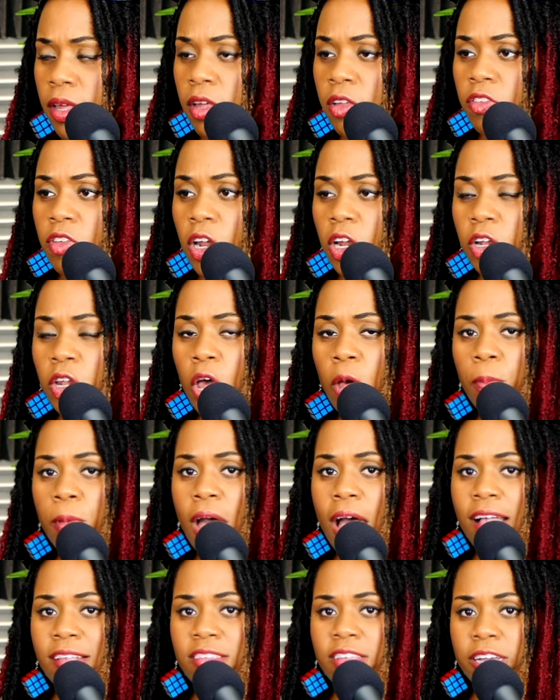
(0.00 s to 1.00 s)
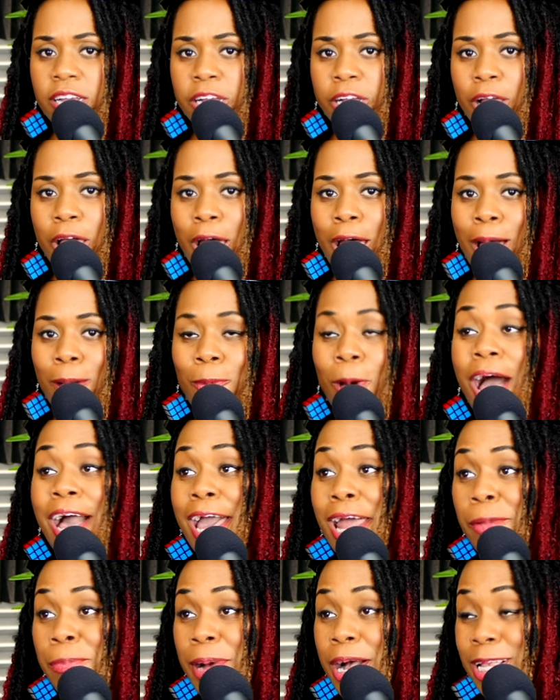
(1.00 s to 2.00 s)
exactly? So the Dope Concert, um, well, I
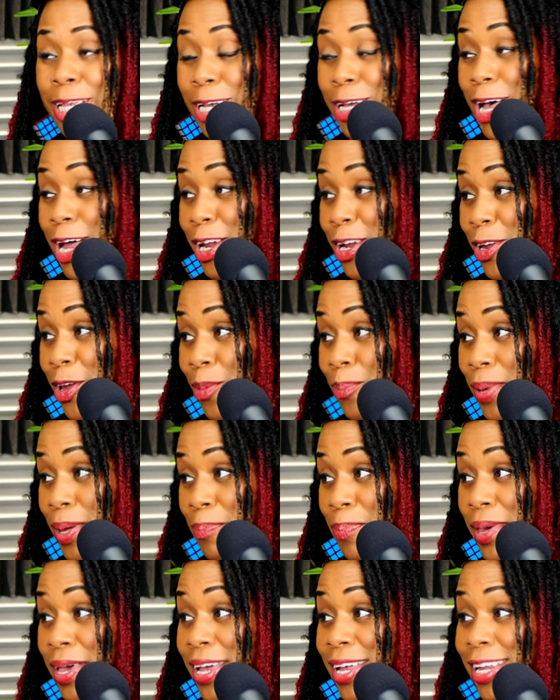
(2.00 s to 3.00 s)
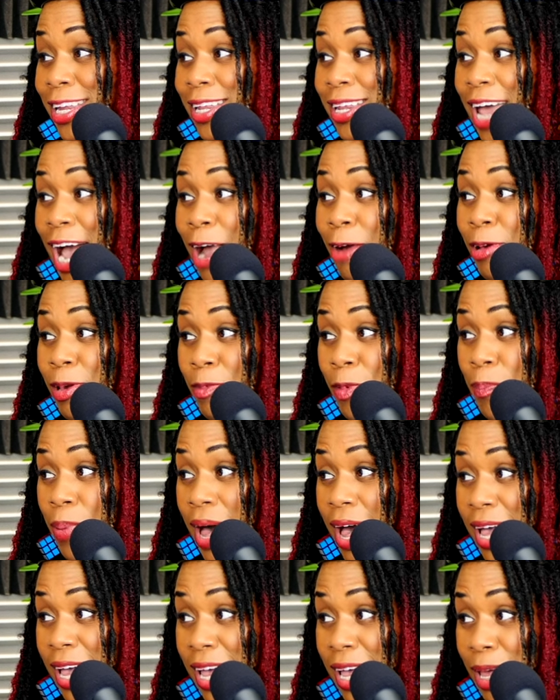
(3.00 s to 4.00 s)
got a project called the Dope E P, Diary of a
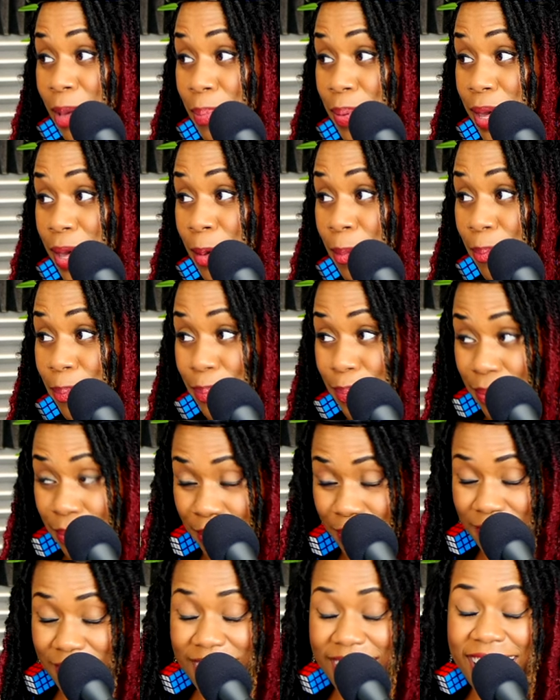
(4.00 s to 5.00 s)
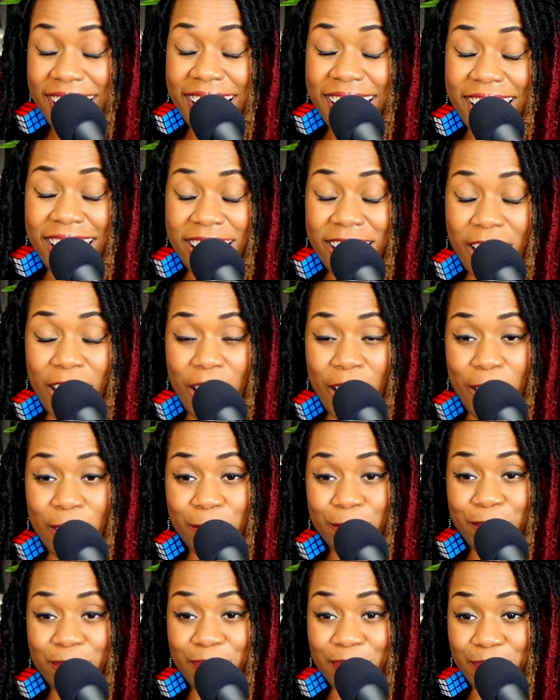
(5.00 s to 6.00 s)
Pahea E P. Okay. And
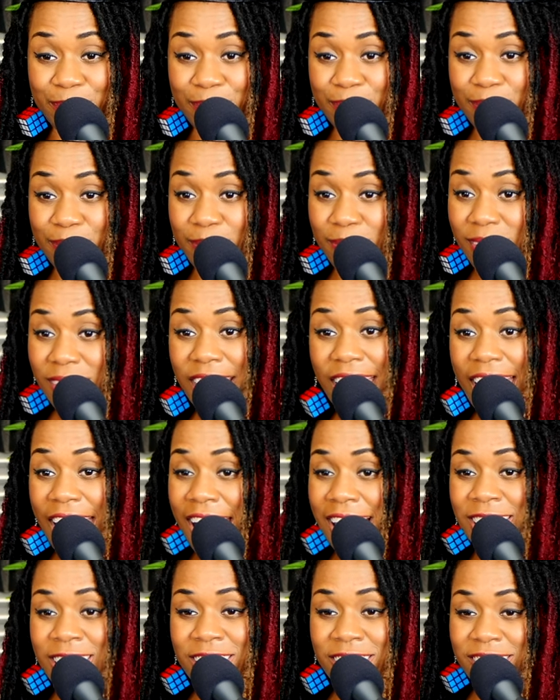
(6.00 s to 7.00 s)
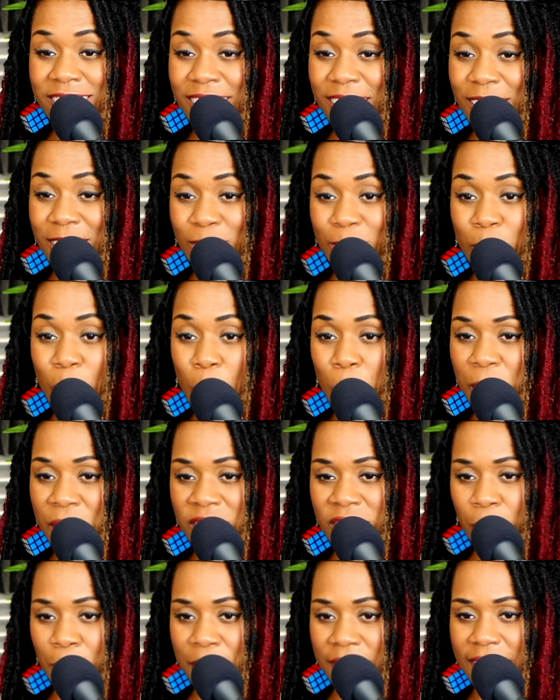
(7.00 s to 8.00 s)
um, just dope
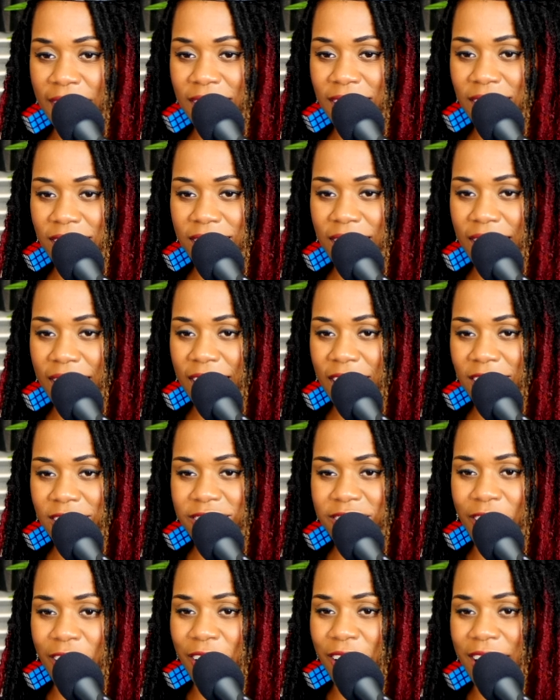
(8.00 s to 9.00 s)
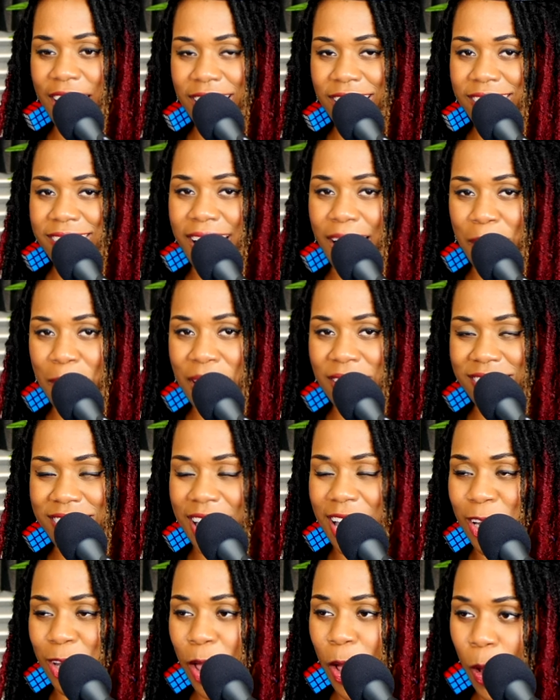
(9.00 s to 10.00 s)
is a branding thing. So anytime I
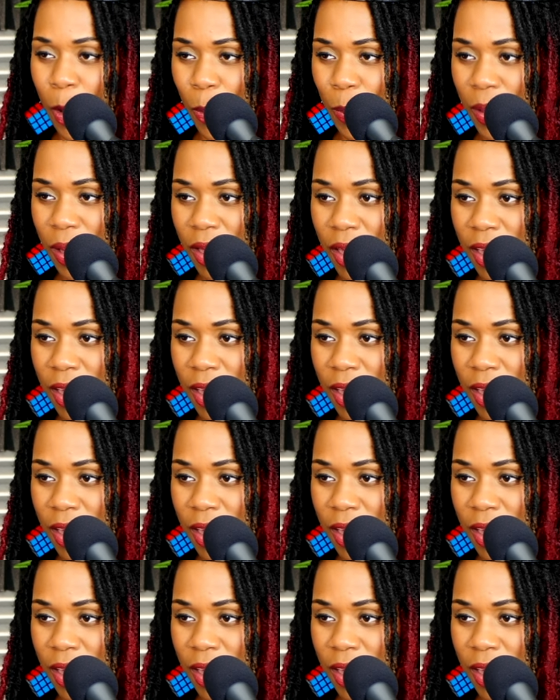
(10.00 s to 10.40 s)
say dope,